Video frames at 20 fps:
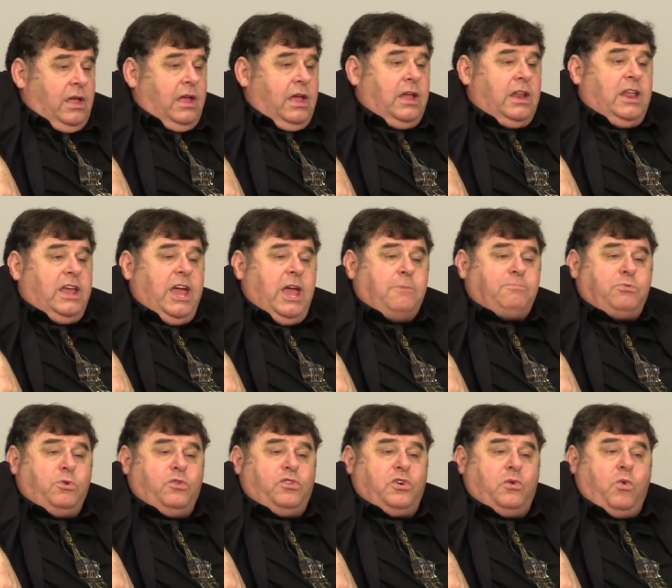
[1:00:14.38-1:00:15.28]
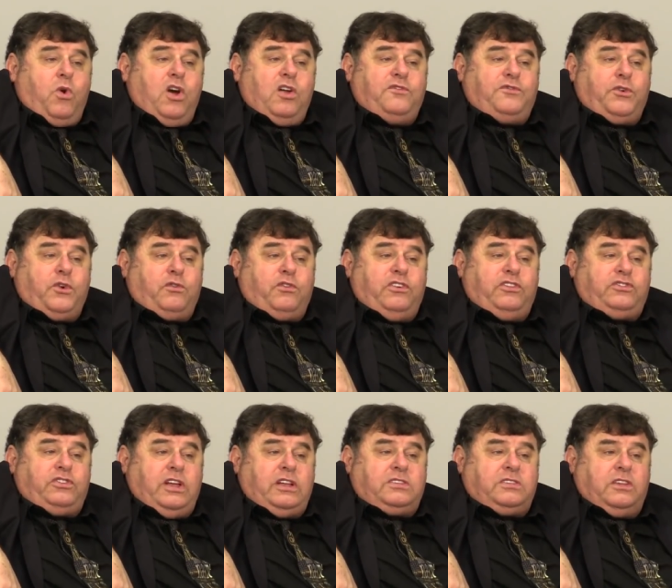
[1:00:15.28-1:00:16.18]
In Hebrew, the word for
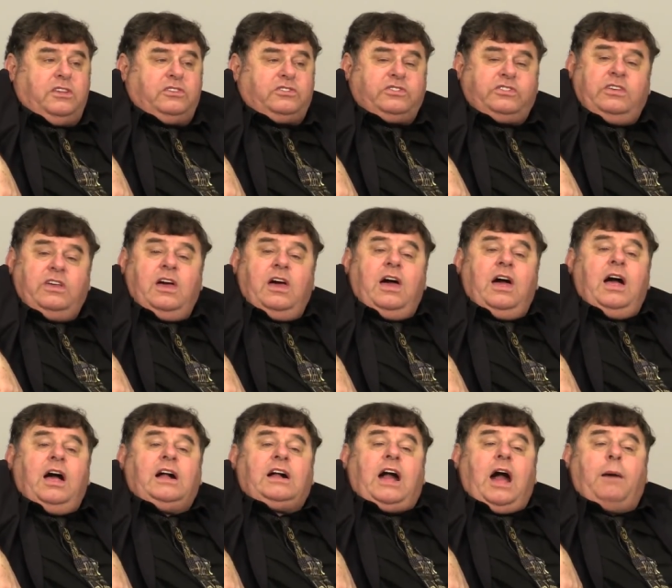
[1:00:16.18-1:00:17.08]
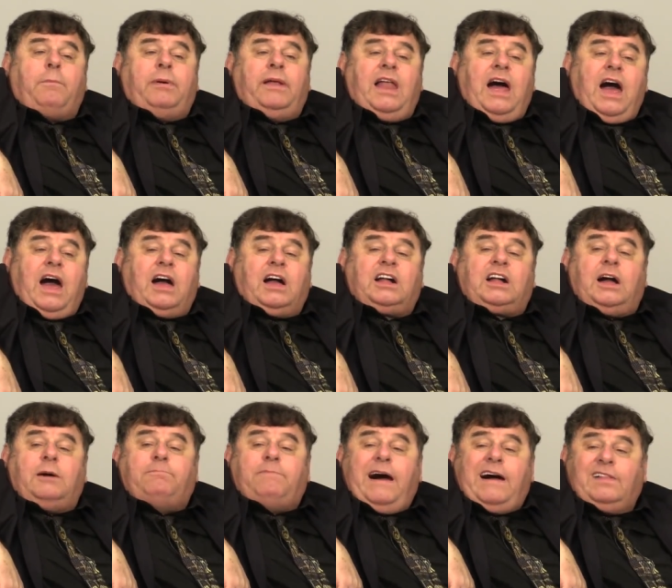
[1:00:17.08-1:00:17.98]
receipt is Kabbalah,
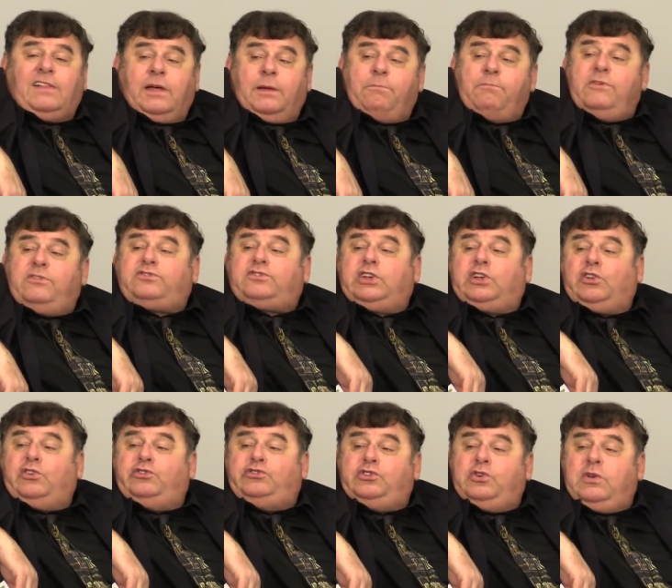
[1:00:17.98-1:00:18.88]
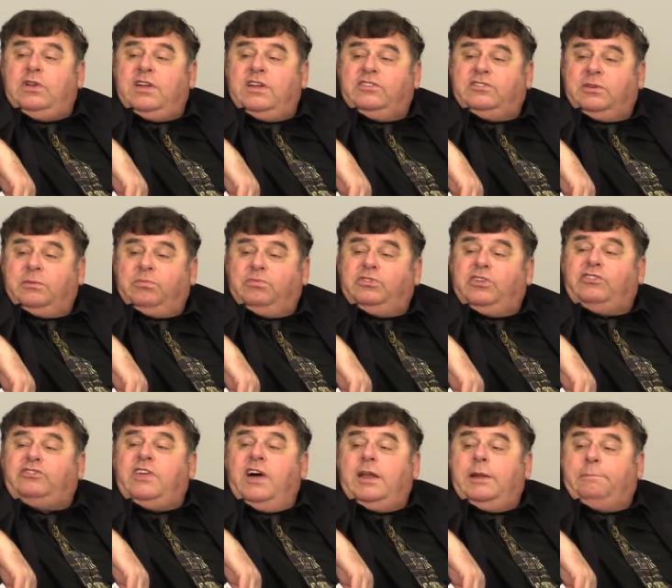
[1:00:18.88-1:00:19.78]
Kabbalah, mystical Judaism,
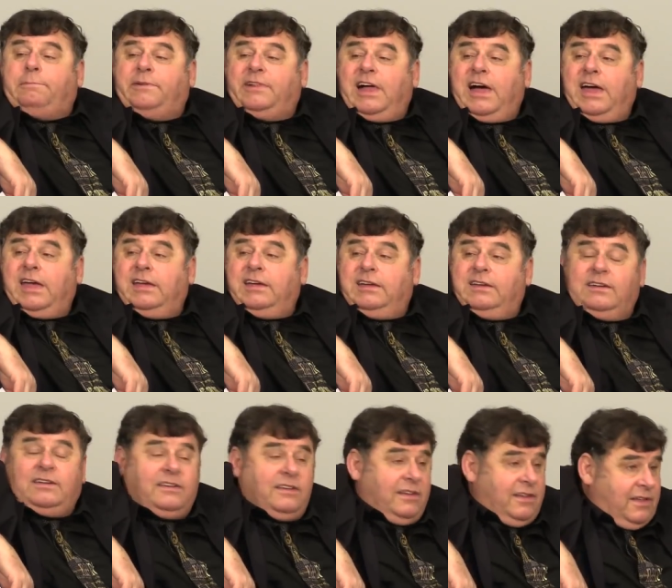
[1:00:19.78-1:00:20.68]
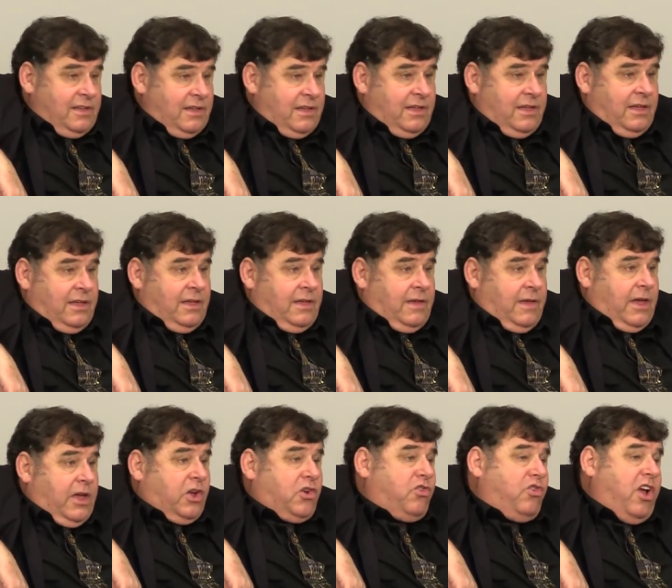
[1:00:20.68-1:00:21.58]
does not apply.
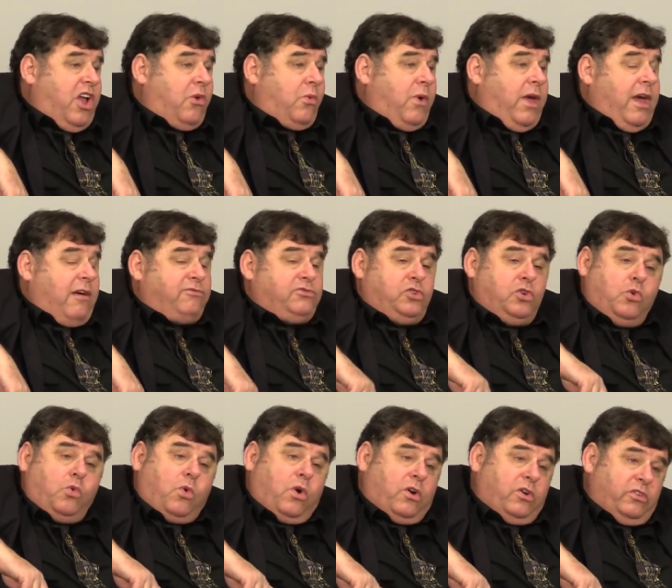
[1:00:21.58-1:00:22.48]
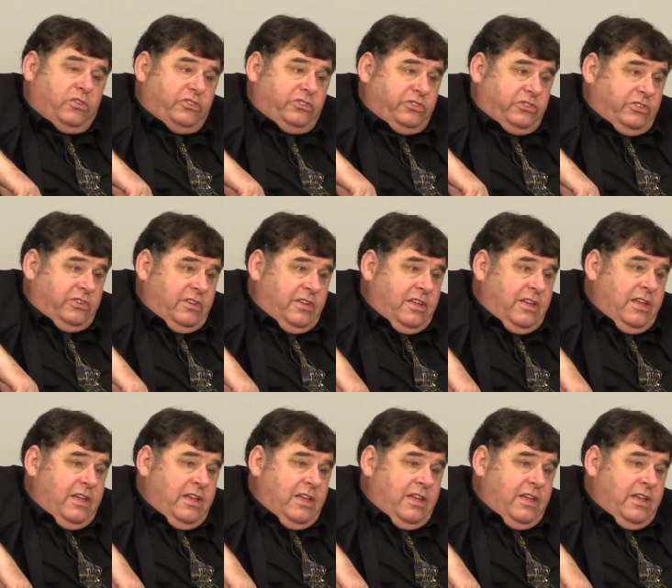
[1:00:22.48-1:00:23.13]
In Greek, we have two words.